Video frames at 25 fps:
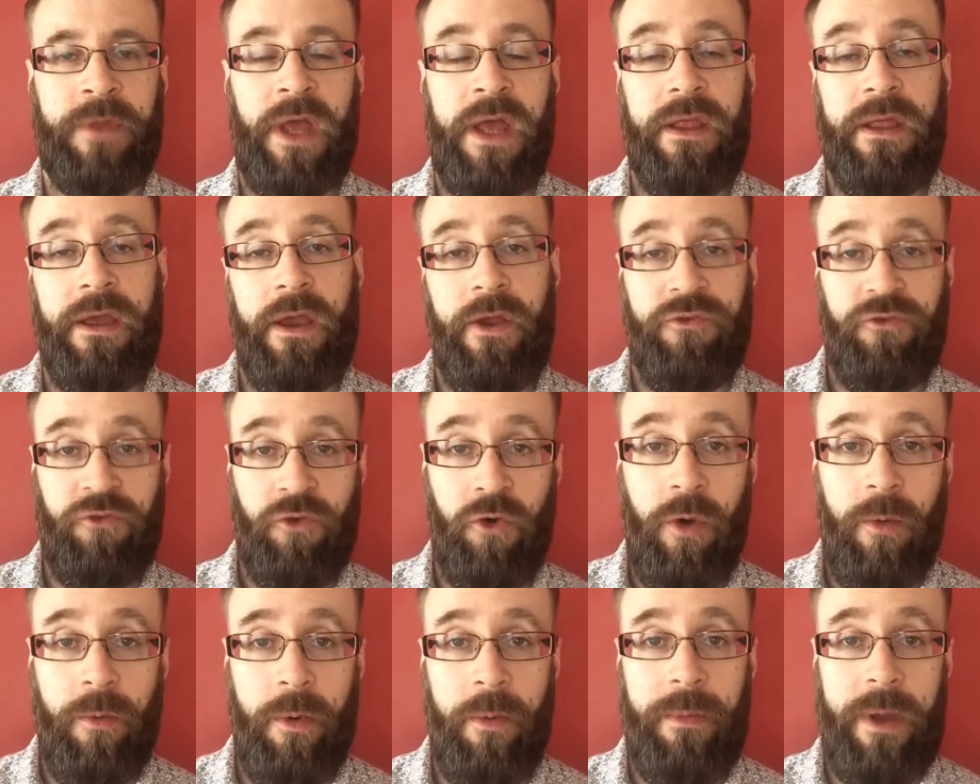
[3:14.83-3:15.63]
Now,
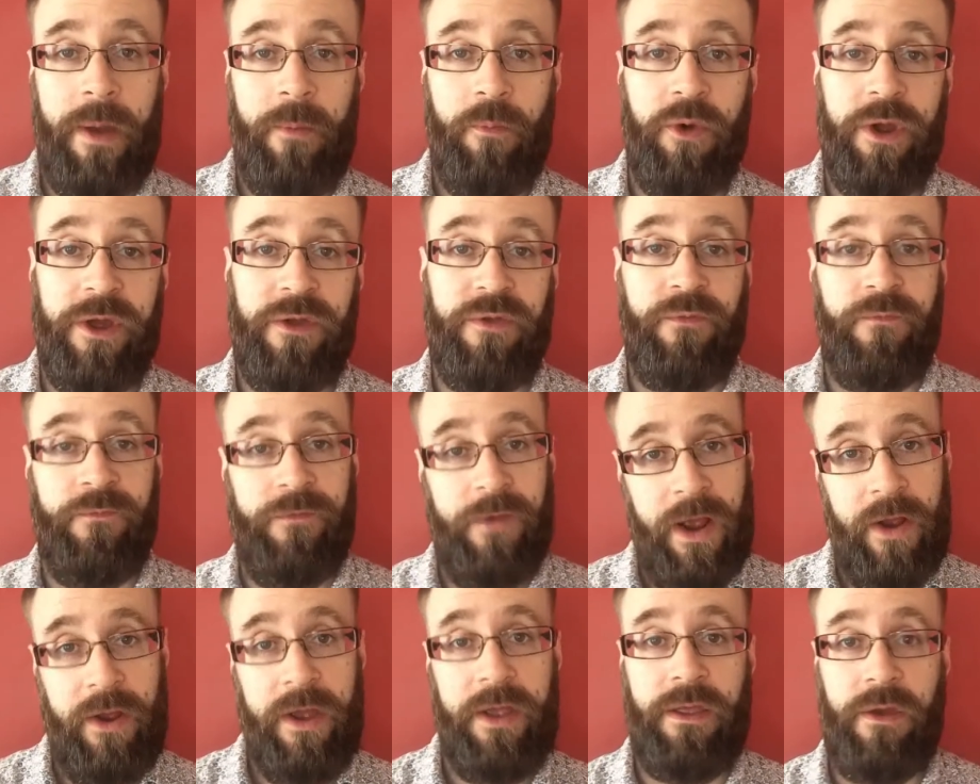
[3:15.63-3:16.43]
trauma memory is
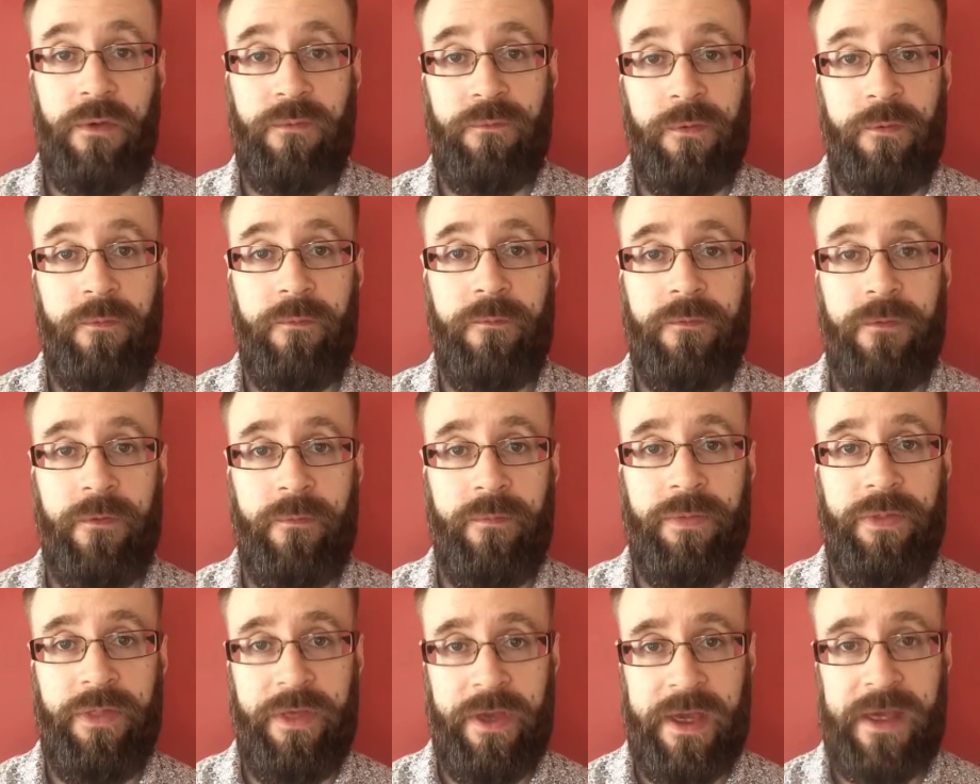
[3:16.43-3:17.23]
very different
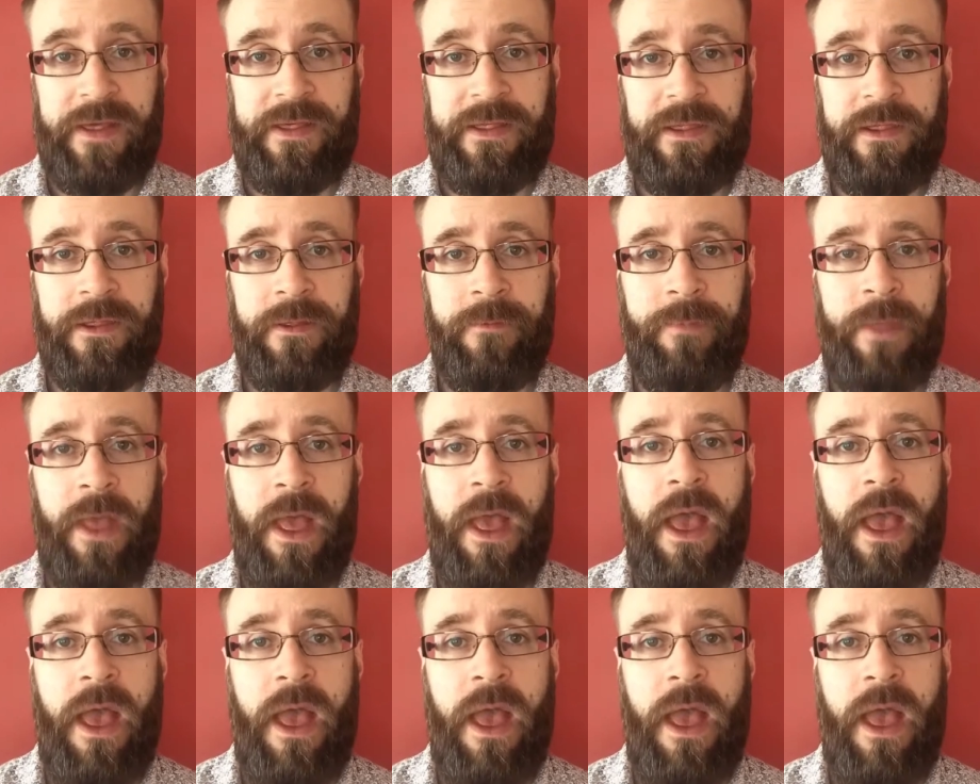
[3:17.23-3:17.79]
from this.